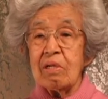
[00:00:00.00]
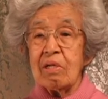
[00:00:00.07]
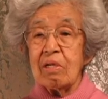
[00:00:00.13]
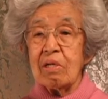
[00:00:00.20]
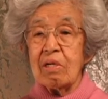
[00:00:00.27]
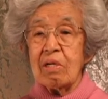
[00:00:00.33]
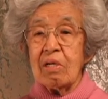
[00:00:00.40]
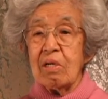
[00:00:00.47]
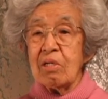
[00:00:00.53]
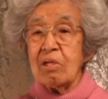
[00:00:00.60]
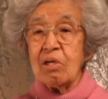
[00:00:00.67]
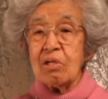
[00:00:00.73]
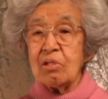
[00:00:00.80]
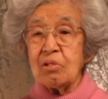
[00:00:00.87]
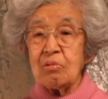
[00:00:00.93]
not to
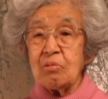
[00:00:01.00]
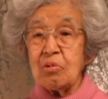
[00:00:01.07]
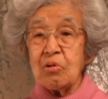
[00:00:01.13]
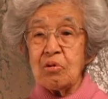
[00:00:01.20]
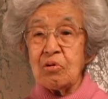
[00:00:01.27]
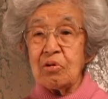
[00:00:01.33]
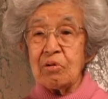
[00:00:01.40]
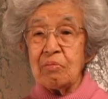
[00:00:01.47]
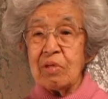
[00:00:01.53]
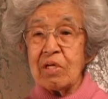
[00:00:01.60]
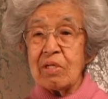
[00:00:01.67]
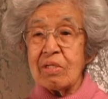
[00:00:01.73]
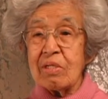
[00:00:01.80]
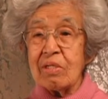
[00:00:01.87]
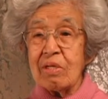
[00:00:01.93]
worry, but
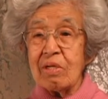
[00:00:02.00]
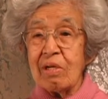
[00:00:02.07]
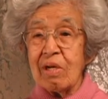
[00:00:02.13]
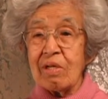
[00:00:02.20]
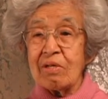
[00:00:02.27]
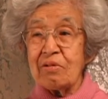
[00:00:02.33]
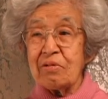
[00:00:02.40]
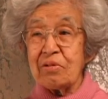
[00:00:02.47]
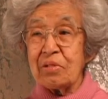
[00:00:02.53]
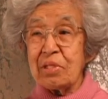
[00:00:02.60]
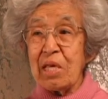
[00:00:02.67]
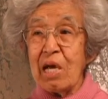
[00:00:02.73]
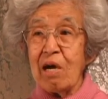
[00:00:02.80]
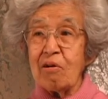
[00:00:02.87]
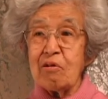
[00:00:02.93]
I couldn't see how he
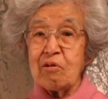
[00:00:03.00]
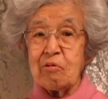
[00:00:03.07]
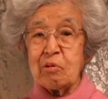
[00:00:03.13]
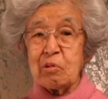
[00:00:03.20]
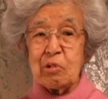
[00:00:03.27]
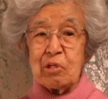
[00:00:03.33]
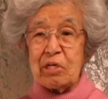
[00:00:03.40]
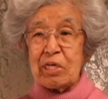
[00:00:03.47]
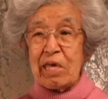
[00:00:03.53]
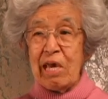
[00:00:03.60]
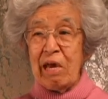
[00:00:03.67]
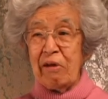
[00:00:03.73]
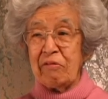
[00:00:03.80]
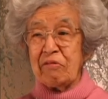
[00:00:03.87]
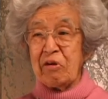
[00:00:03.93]
was looking
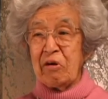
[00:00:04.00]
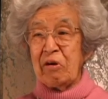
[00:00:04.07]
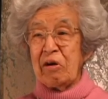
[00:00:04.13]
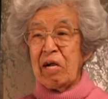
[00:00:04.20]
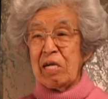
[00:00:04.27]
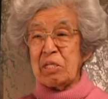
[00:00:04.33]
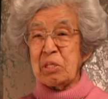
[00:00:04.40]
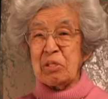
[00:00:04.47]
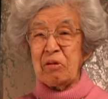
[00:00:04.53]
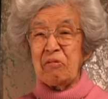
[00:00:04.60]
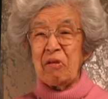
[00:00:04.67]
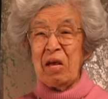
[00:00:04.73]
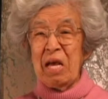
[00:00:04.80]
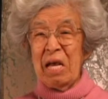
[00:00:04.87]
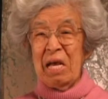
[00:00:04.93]
after us,
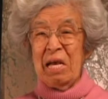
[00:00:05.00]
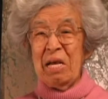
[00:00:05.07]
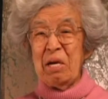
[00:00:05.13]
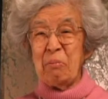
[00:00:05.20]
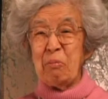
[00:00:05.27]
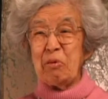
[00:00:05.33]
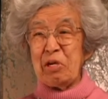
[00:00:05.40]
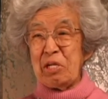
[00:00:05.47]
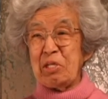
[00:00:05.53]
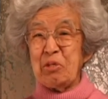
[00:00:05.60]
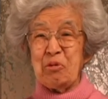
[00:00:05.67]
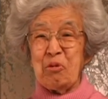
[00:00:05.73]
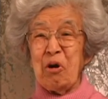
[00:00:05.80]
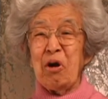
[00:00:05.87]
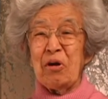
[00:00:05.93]
put us through all
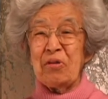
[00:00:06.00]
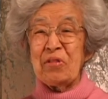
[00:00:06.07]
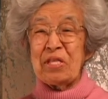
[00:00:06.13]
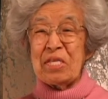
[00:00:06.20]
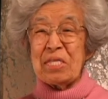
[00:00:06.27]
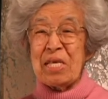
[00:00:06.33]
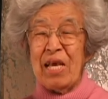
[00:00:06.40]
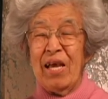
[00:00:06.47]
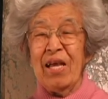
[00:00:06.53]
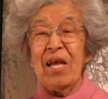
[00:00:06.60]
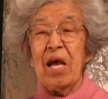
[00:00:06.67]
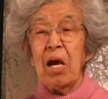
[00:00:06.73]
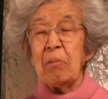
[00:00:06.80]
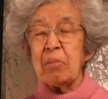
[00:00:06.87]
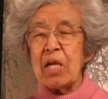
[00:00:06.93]
this. But I
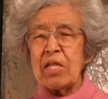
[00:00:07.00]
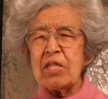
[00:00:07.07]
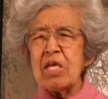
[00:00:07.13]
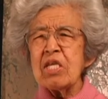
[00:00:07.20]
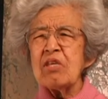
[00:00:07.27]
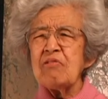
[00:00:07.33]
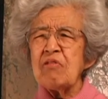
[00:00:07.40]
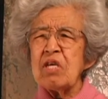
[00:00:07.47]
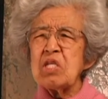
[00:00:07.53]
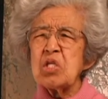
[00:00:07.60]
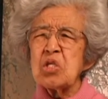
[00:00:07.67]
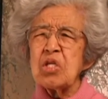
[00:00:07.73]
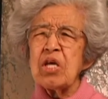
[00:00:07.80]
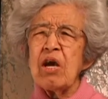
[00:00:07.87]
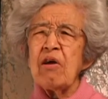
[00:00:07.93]
think eventually
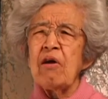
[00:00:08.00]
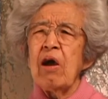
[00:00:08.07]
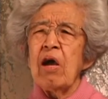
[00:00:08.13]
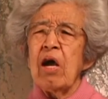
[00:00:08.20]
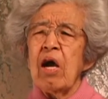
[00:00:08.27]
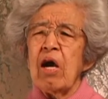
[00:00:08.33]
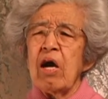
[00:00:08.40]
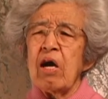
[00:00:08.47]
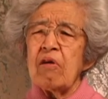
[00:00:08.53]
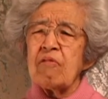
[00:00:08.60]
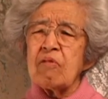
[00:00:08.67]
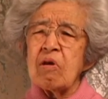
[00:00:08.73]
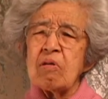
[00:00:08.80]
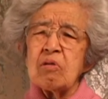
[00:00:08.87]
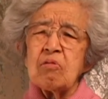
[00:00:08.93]
I've come to
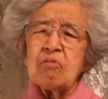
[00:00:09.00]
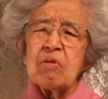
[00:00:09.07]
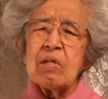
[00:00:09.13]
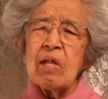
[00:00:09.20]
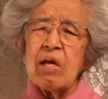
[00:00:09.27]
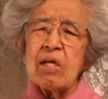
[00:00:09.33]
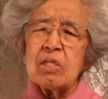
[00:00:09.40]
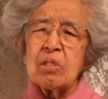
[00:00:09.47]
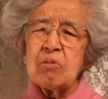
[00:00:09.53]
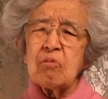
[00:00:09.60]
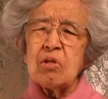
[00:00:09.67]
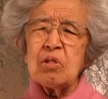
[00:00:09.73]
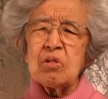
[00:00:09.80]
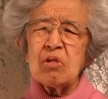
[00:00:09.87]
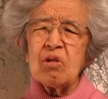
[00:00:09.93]
realize it wasn't
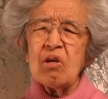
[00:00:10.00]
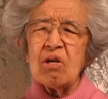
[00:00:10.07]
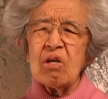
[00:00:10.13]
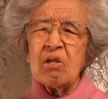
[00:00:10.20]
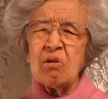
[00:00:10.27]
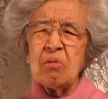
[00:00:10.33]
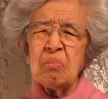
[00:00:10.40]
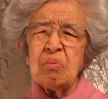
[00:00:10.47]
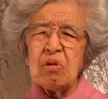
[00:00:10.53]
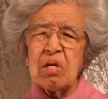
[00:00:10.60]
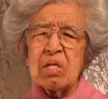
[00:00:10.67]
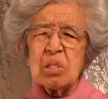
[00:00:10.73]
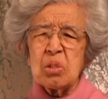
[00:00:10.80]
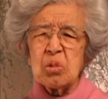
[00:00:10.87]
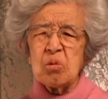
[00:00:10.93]
God who put us through
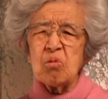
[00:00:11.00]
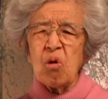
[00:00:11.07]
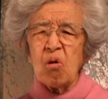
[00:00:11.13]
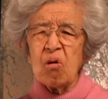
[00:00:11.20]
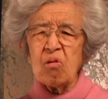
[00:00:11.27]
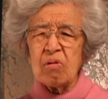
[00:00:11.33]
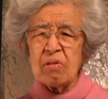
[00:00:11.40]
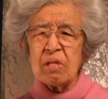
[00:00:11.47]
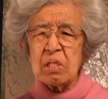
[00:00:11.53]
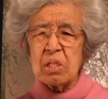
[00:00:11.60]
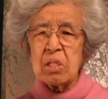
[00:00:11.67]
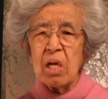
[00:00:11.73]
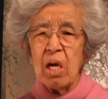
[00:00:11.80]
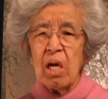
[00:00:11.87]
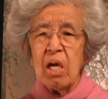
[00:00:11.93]
all this.
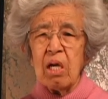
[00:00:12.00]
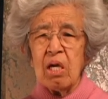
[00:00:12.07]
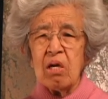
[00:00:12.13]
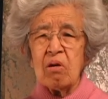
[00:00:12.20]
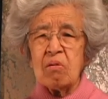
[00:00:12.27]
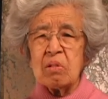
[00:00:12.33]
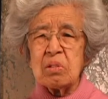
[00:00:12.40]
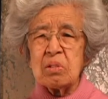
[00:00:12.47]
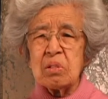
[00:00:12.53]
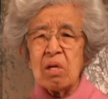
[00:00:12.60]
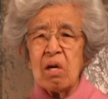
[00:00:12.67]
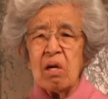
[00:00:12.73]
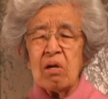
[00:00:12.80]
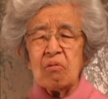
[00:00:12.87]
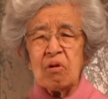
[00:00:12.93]
It was
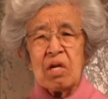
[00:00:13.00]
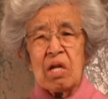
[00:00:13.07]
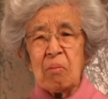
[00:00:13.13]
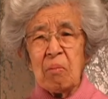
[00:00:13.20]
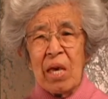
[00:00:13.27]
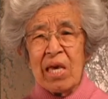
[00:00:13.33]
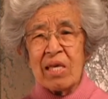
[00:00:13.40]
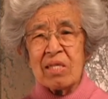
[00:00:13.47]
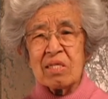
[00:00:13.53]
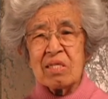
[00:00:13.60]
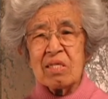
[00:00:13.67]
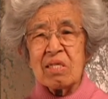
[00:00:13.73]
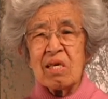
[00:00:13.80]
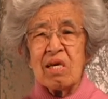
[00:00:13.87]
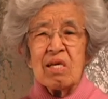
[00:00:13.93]
really man's
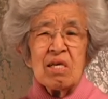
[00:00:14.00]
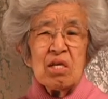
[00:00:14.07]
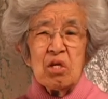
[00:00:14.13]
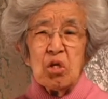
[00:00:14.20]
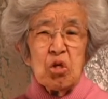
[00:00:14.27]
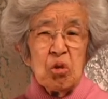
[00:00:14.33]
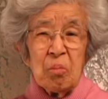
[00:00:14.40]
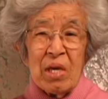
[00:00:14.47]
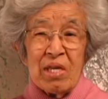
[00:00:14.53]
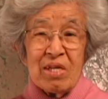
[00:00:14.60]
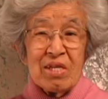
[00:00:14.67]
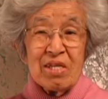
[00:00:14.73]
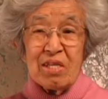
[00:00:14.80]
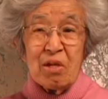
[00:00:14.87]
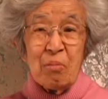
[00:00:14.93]
inhumanity to
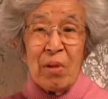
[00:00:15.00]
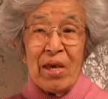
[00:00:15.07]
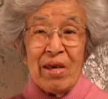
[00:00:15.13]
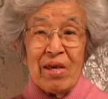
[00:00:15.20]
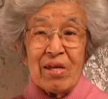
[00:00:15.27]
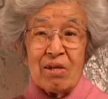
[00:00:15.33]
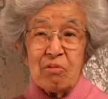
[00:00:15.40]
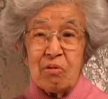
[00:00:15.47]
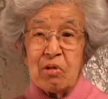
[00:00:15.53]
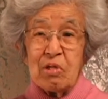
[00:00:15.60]
man, when you